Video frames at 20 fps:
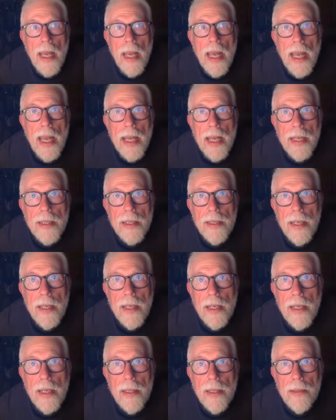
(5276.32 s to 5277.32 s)
and
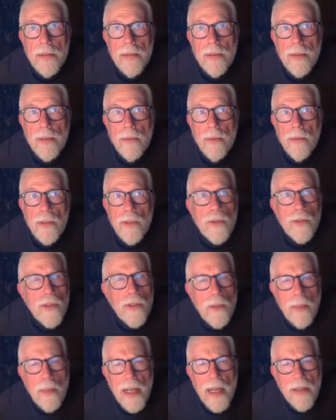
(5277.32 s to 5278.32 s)
which was
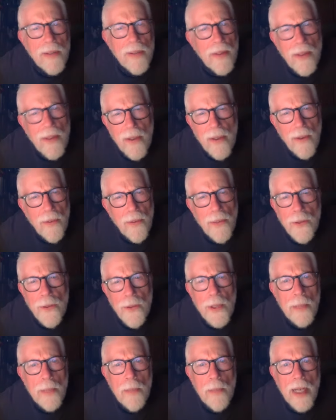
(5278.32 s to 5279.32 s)
about
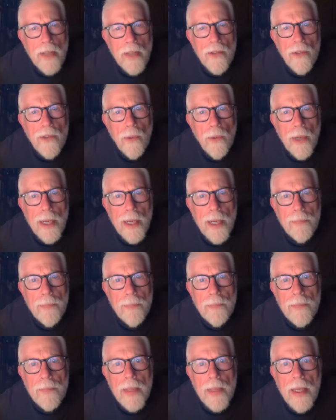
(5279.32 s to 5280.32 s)
30 miles away.
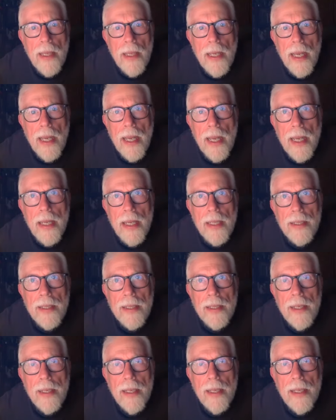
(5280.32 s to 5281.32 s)
And